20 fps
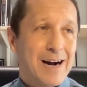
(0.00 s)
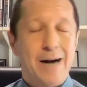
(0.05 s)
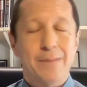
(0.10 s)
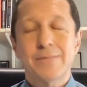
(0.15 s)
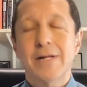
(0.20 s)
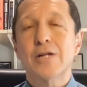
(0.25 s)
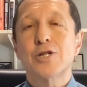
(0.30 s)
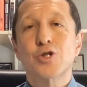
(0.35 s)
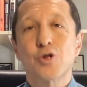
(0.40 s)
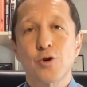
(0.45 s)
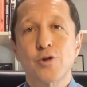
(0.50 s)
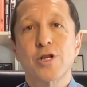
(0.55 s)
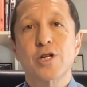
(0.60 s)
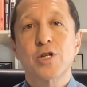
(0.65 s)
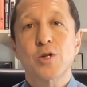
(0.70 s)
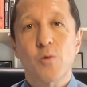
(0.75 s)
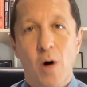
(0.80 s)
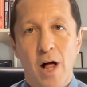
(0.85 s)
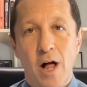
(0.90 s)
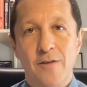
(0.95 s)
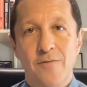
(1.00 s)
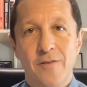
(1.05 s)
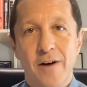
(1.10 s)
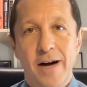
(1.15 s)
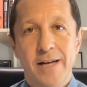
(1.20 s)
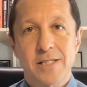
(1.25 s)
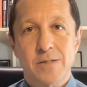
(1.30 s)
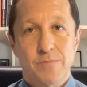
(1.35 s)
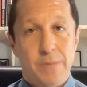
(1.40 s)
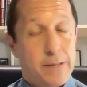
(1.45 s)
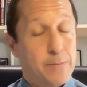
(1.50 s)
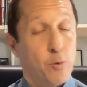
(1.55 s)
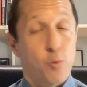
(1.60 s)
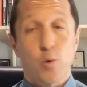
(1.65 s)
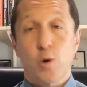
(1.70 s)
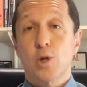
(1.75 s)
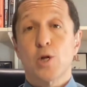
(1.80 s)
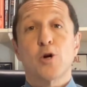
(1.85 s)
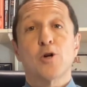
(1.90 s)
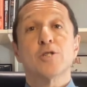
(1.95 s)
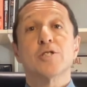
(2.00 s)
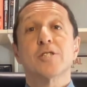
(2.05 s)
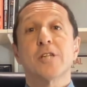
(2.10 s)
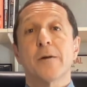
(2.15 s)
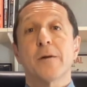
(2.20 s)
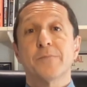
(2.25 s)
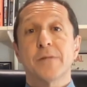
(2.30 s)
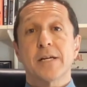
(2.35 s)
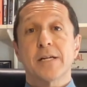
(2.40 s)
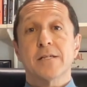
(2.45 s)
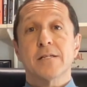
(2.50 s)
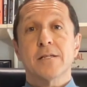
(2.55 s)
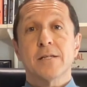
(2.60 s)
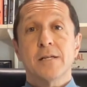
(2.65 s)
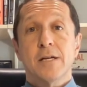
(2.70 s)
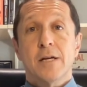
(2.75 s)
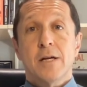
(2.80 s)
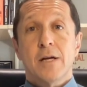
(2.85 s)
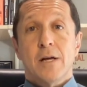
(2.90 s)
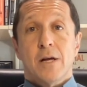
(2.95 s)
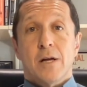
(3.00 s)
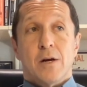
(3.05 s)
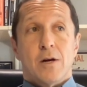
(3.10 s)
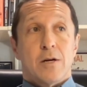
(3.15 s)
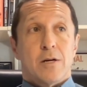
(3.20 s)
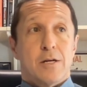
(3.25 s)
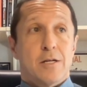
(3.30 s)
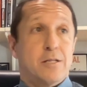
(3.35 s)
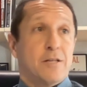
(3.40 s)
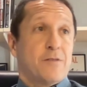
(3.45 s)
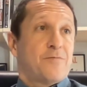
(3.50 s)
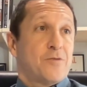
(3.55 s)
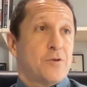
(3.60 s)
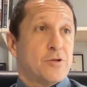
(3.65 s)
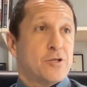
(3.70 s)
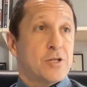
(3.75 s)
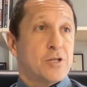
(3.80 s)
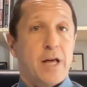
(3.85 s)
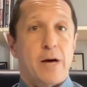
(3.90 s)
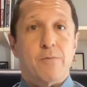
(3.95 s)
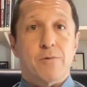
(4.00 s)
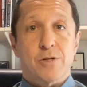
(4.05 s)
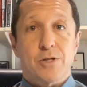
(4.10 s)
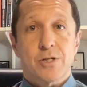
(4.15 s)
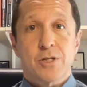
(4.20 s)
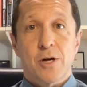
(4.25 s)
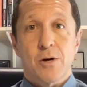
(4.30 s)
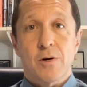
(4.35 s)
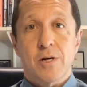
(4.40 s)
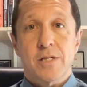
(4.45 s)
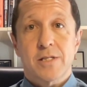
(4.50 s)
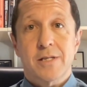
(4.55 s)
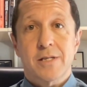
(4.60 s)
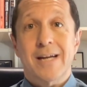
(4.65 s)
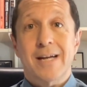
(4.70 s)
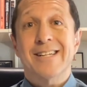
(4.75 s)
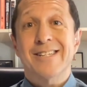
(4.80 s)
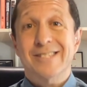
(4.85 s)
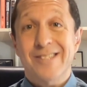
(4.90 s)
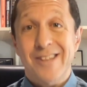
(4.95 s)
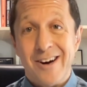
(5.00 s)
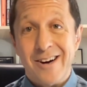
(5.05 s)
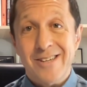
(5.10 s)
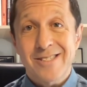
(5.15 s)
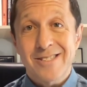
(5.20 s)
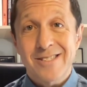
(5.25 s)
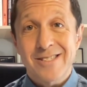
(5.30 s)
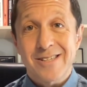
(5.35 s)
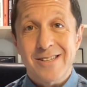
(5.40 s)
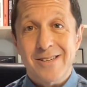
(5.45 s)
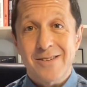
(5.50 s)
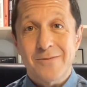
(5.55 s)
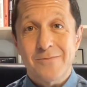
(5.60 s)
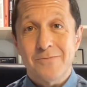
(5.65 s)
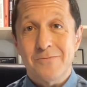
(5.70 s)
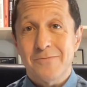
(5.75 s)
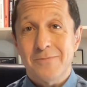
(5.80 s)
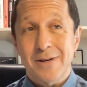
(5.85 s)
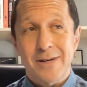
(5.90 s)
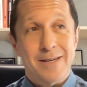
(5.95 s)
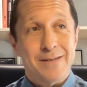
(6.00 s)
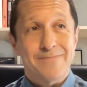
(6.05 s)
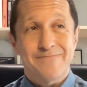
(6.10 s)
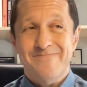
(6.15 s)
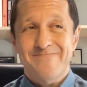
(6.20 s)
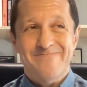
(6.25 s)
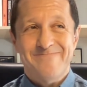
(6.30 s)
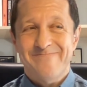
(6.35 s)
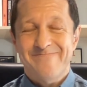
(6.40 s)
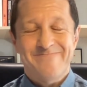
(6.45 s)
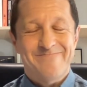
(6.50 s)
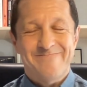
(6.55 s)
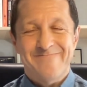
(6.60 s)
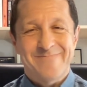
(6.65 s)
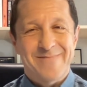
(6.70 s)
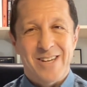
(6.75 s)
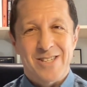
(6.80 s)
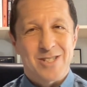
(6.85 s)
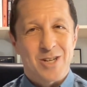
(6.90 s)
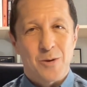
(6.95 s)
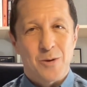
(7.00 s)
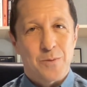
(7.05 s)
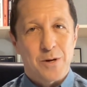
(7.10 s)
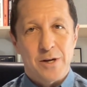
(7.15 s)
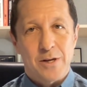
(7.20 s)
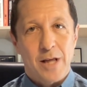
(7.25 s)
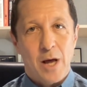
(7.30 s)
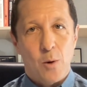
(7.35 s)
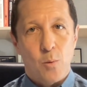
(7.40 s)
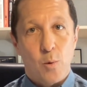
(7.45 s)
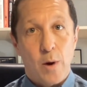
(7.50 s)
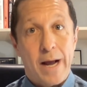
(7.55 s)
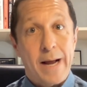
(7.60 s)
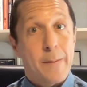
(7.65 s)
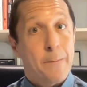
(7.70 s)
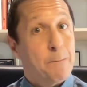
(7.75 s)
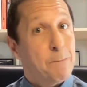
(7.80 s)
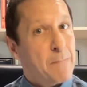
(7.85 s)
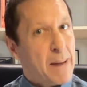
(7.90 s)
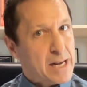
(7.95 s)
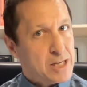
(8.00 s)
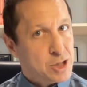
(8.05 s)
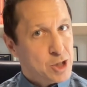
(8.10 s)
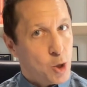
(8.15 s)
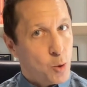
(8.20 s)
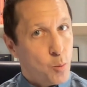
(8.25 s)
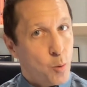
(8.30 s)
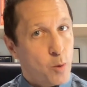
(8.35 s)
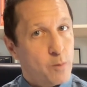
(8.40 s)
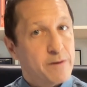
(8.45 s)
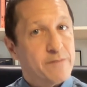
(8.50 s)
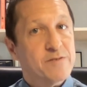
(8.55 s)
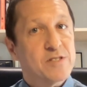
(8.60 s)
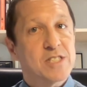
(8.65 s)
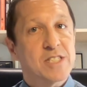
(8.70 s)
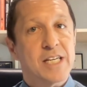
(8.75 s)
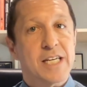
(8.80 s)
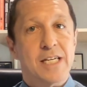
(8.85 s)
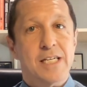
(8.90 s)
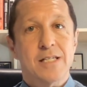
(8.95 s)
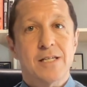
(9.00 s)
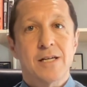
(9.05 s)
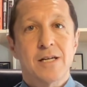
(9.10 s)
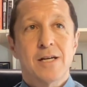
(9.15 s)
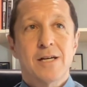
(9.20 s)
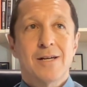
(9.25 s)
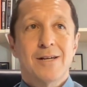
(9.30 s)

I'm not sure this qualifies. Maybe we'll learn something in the future that will show us that it does, but it doesn't appear that way based on what we've seen.